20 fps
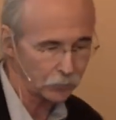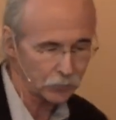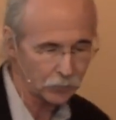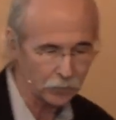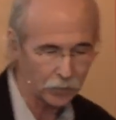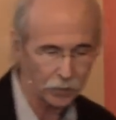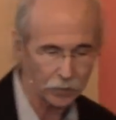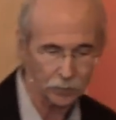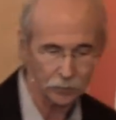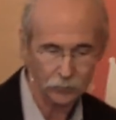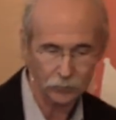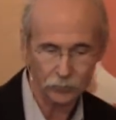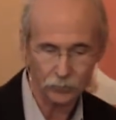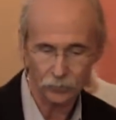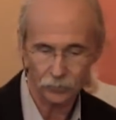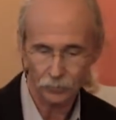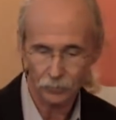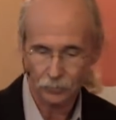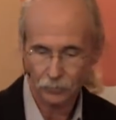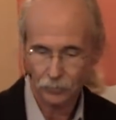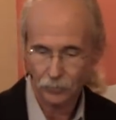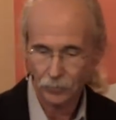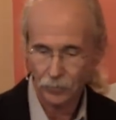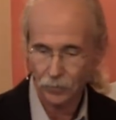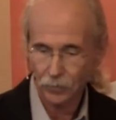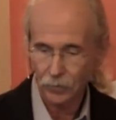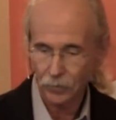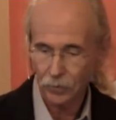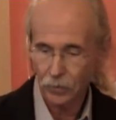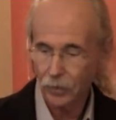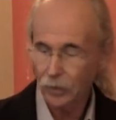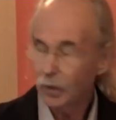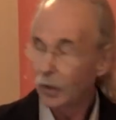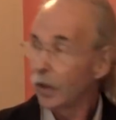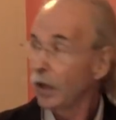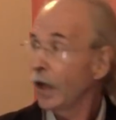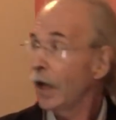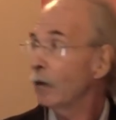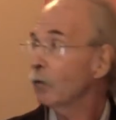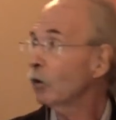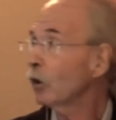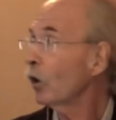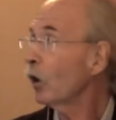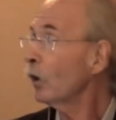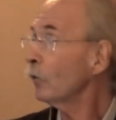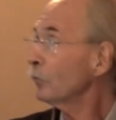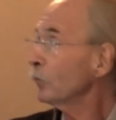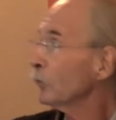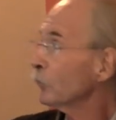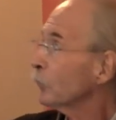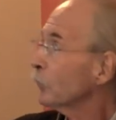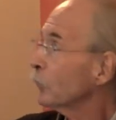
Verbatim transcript: the nation. And we often